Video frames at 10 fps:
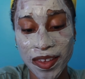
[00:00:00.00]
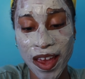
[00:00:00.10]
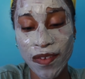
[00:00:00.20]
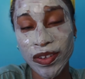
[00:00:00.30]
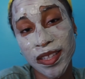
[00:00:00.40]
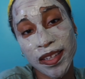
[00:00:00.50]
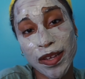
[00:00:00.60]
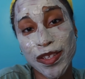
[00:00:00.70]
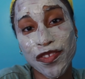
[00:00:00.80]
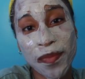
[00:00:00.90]
Everything that I
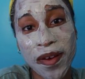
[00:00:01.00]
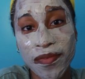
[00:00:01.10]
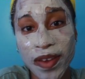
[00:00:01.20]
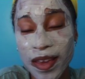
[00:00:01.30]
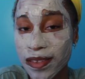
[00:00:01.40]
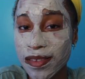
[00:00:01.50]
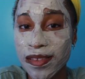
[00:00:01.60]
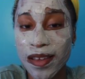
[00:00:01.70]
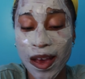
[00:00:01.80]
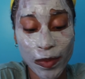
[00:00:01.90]
use for my face,
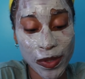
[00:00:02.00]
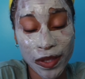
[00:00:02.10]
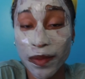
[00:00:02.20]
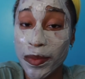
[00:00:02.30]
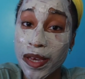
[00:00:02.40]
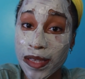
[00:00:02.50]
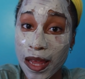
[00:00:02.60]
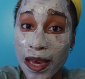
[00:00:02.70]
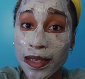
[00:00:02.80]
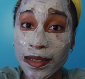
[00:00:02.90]
I'm using them because I
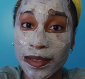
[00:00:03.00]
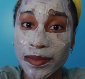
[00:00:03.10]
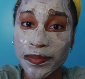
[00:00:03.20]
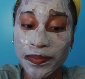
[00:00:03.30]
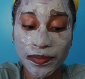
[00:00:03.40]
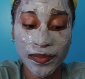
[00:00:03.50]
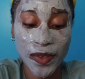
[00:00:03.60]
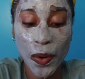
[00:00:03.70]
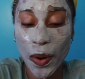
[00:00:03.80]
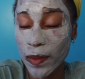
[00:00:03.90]
like them,
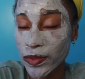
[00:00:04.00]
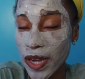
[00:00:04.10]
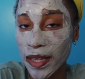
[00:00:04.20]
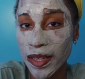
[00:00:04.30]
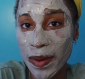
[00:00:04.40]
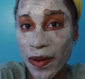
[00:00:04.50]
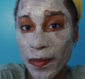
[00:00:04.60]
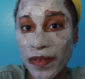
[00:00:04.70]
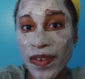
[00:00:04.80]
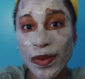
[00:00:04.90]
or I'm trying them out.
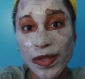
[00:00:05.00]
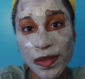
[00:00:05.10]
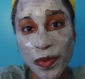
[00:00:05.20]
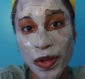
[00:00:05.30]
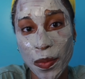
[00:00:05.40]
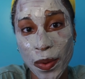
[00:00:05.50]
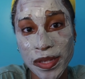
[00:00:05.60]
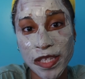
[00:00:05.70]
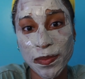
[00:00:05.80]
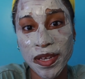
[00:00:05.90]
But if I use them more than
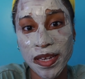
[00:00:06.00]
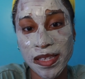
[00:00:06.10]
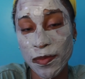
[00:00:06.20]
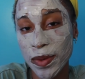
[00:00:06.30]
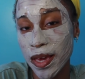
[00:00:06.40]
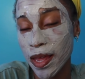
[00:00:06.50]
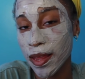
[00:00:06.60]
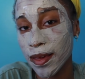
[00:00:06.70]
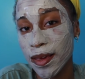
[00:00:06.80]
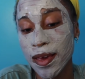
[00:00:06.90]
once, because I've been
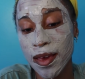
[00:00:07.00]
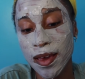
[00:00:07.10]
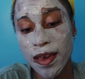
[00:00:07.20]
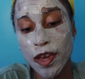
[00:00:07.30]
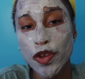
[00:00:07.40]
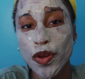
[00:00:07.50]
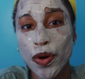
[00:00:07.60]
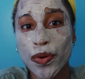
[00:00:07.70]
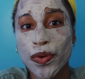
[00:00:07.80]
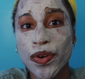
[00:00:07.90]
getting, you
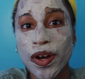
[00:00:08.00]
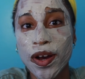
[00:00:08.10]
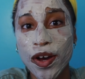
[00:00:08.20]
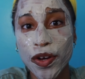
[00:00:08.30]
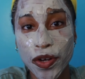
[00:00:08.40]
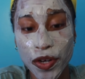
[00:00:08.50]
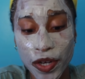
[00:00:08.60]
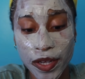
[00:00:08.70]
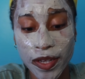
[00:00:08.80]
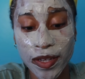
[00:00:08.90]
know, a
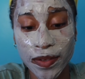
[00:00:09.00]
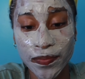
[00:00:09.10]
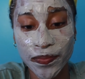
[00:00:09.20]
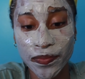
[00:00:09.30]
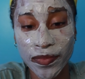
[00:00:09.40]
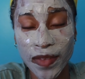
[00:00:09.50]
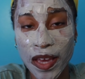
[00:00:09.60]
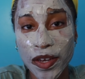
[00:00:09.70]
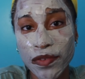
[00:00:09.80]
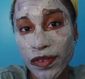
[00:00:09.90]
good
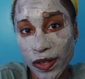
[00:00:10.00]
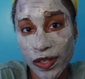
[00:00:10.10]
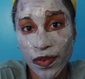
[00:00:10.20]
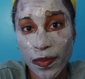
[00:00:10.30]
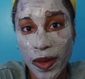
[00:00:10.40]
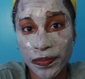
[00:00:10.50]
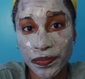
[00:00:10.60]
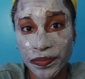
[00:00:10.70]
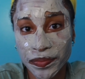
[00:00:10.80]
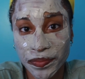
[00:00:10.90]
good results from them.
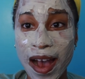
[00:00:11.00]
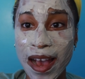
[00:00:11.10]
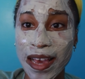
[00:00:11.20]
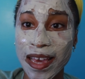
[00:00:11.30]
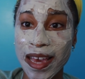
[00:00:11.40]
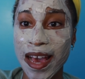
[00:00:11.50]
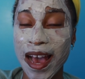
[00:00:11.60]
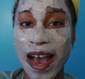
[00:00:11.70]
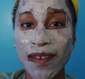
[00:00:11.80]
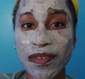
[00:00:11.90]
I
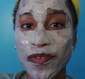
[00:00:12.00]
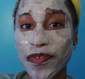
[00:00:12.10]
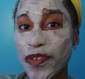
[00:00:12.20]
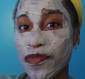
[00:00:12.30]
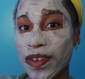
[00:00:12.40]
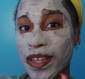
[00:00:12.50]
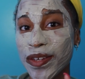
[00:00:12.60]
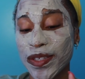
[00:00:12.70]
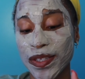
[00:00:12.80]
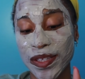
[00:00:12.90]
have a few
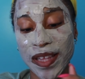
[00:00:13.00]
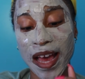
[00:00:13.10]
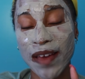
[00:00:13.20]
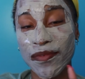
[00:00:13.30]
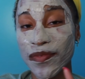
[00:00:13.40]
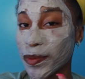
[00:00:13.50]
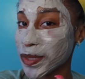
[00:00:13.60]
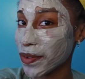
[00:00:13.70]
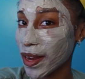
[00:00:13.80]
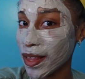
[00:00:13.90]
videos that I filmed
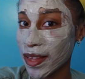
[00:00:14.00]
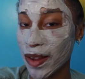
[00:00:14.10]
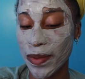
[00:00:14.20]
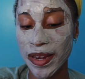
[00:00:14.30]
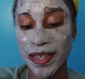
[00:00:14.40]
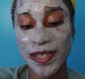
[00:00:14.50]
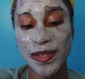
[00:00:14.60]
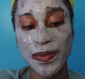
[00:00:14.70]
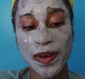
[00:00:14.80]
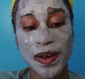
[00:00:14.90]
already that I'm waiting
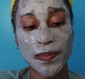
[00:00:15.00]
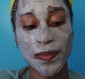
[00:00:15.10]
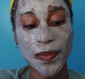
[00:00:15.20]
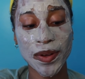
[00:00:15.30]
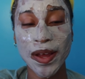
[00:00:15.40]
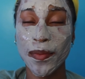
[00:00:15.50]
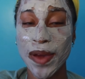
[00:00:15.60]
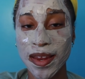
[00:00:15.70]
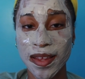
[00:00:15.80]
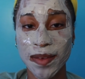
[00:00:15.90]
to well, not
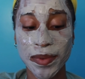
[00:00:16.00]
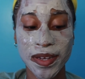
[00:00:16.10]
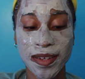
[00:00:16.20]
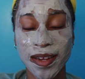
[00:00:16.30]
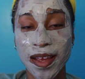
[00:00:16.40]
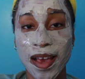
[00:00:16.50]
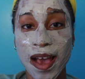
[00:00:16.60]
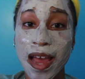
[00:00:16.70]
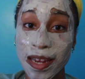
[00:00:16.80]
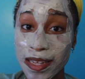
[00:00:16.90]
waiting, but
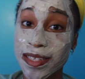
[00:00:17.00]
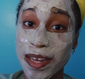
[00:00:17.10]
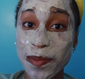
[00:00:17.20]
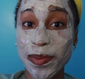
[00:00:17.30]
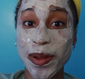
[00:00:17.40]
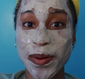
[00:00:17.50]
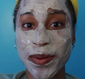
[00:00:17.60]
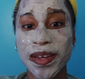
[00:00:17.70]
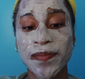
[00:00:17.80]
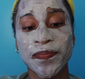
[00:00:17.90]
I need to
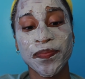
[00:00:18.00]
upload.